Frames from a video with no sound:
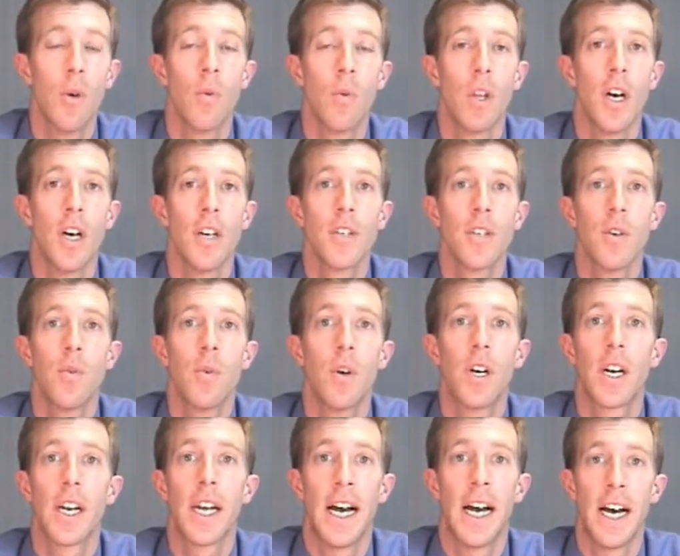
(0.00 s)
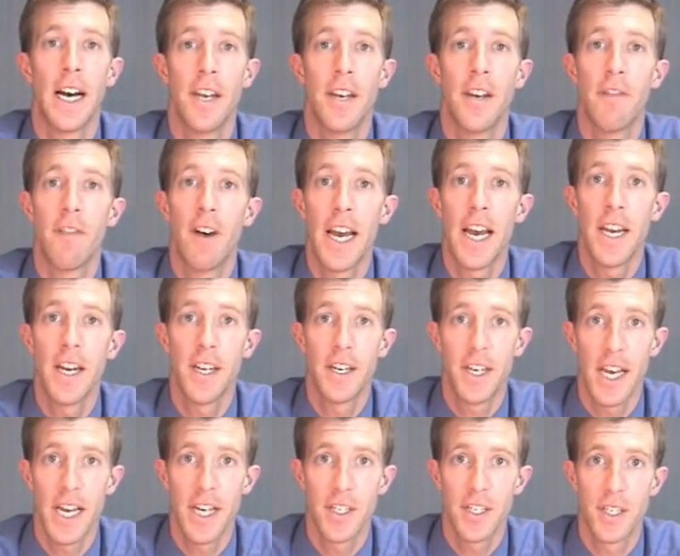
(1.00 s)
We'll also work on divided
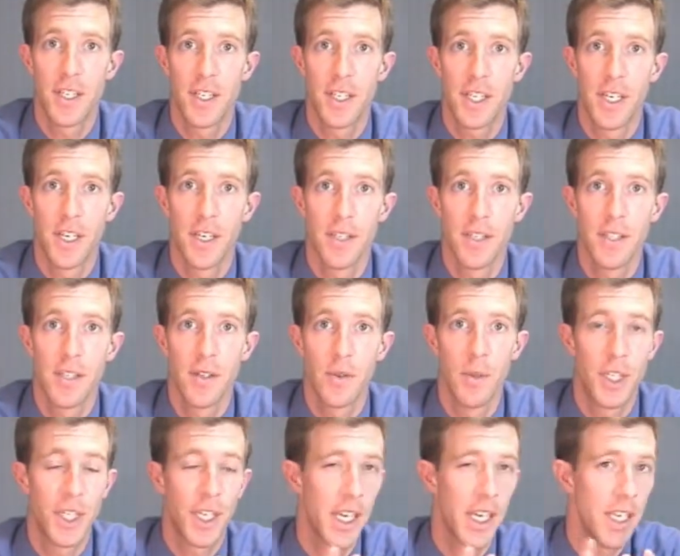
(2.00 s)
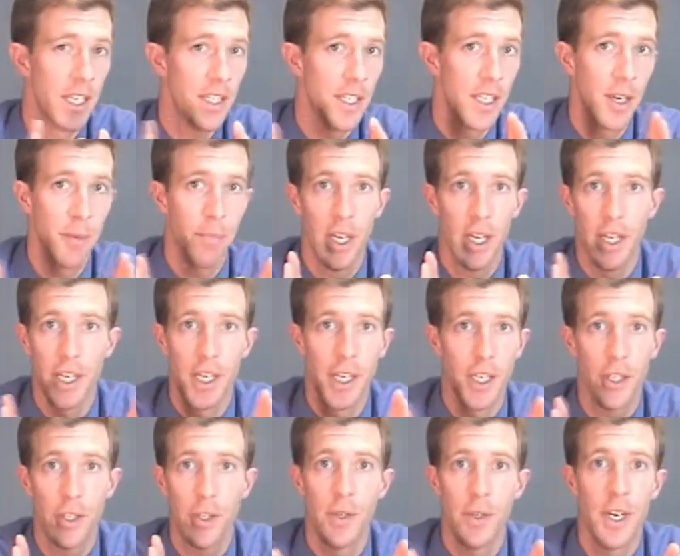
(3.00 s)
attention skills, which again is the ability
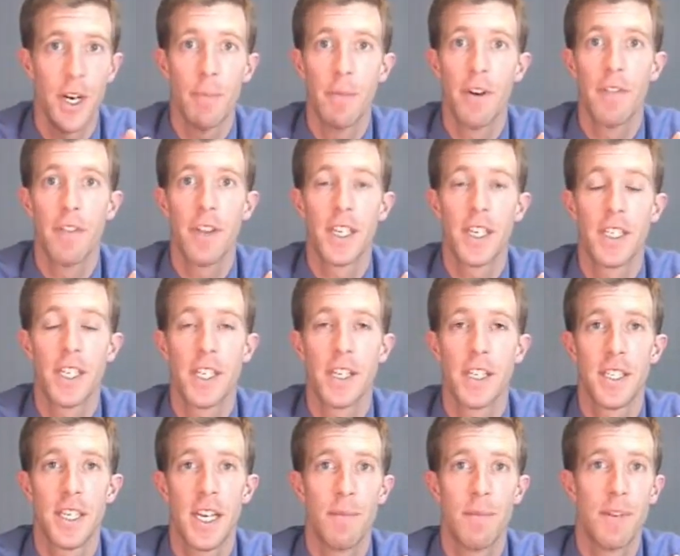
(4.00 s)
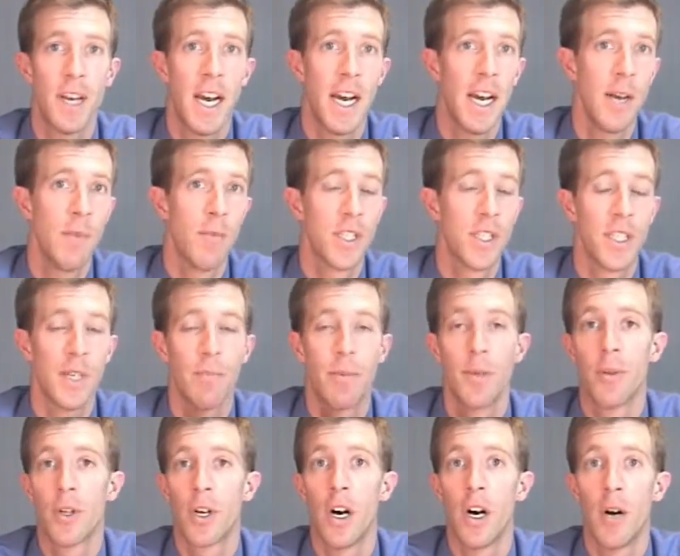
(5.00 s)
to do a number of things at the same time, what some
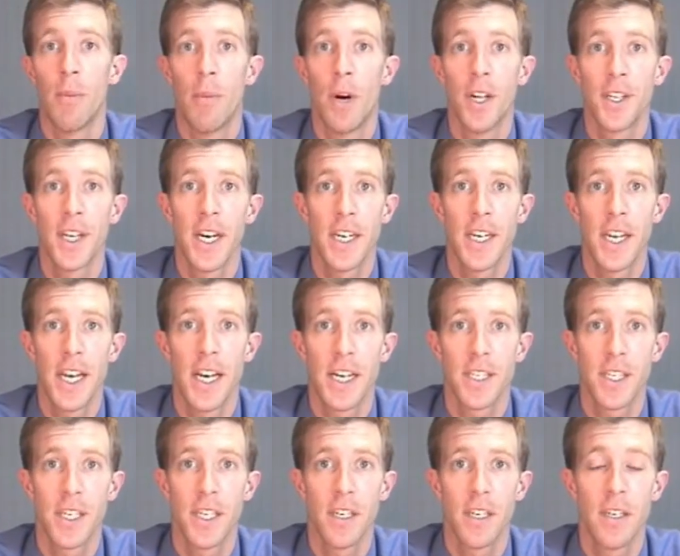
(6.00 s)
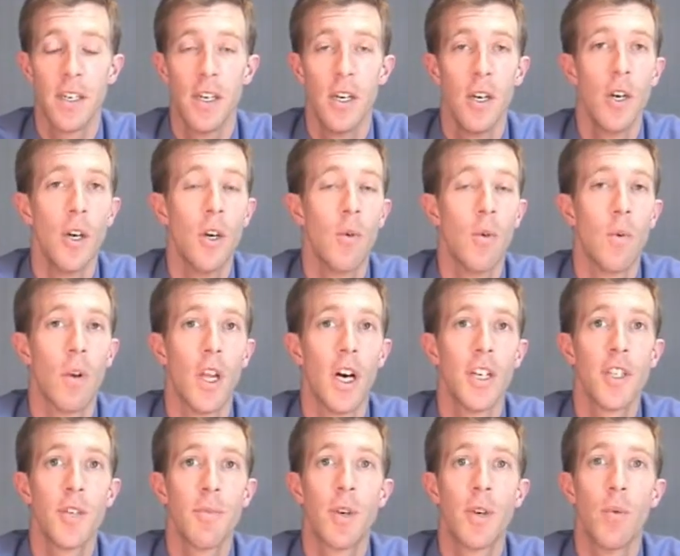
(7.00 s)
people call multitasking. We'll
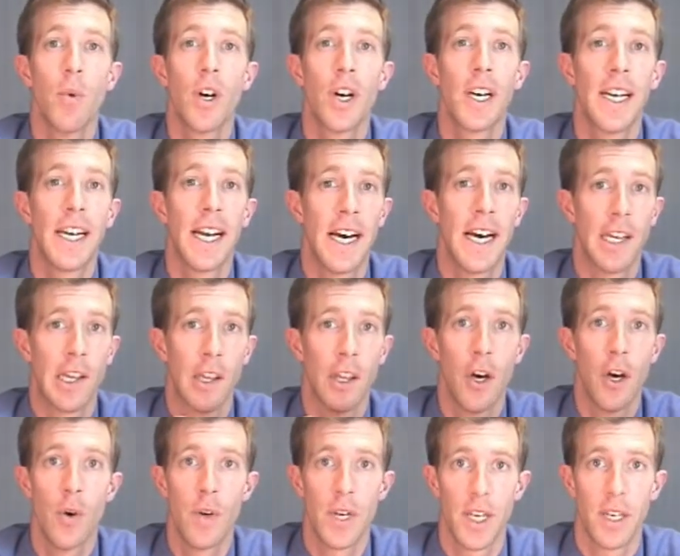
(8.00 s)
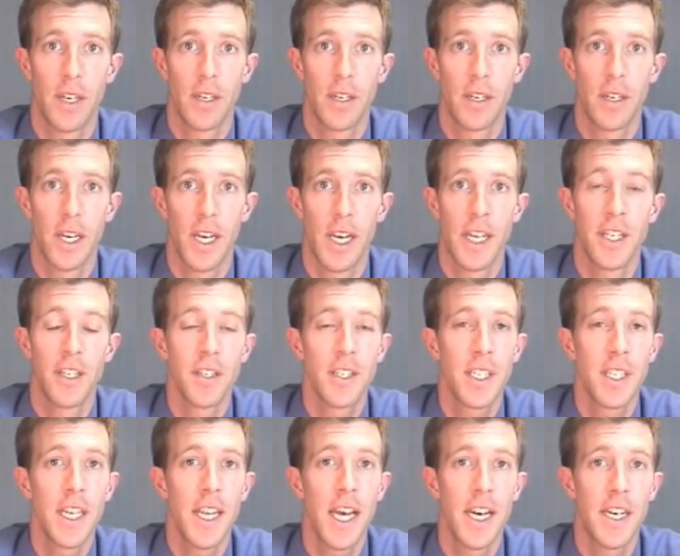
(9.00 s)
also be working on loading, and you'll
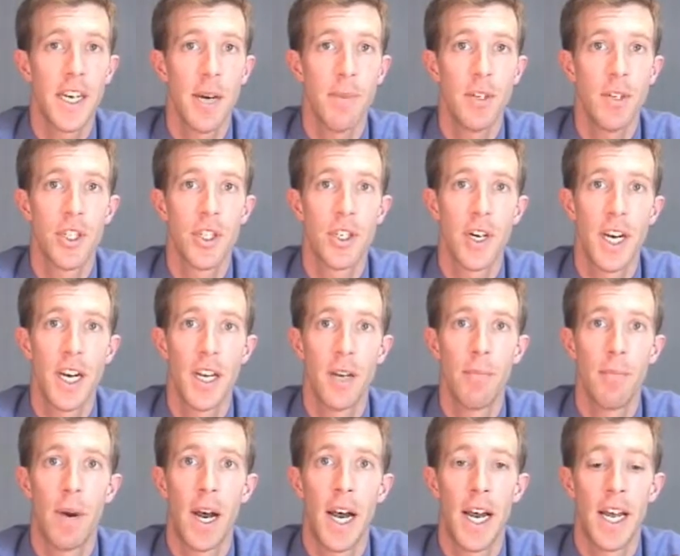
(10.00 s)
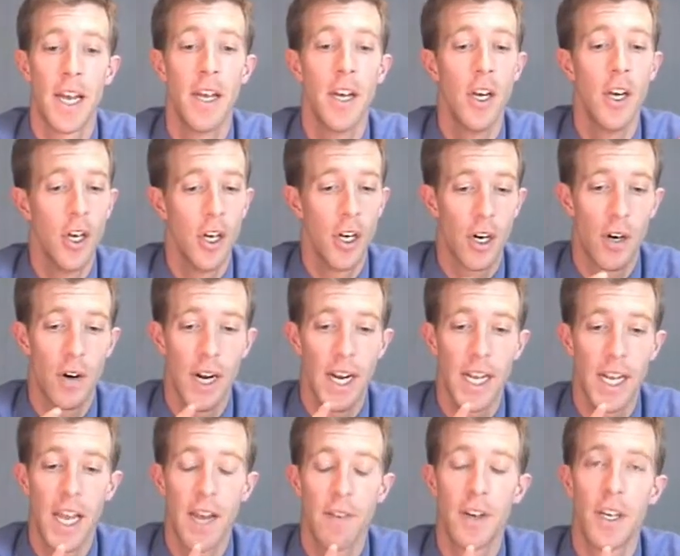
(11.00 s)
see that demonstrated by
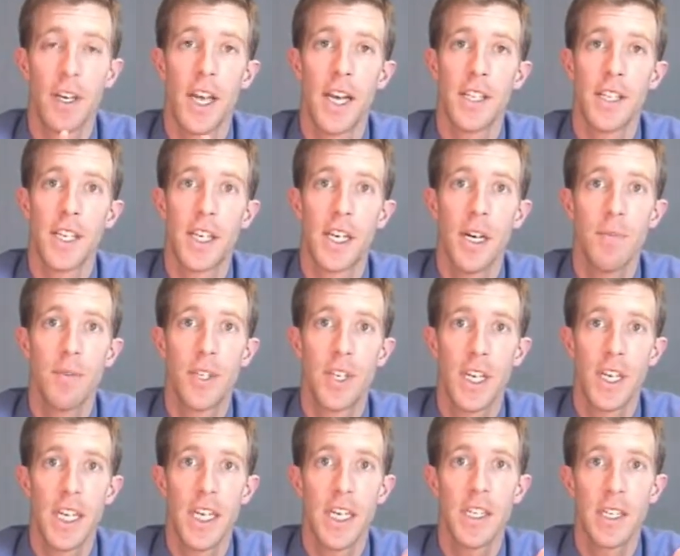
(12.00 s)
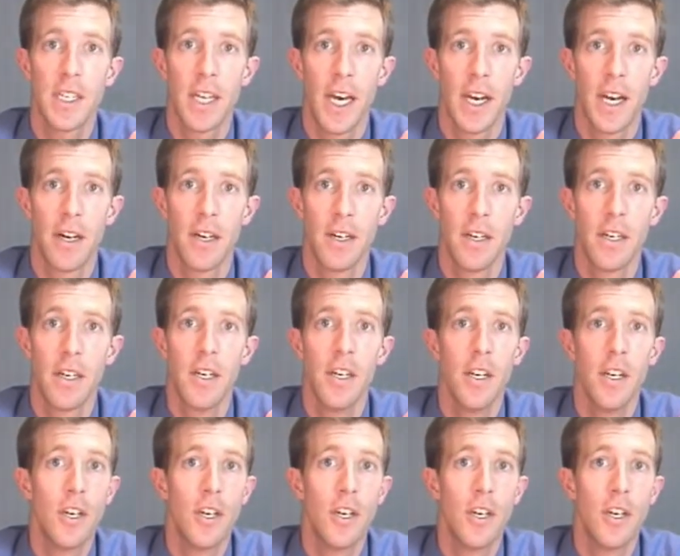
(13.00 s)
Greg having, as he comes to each letter,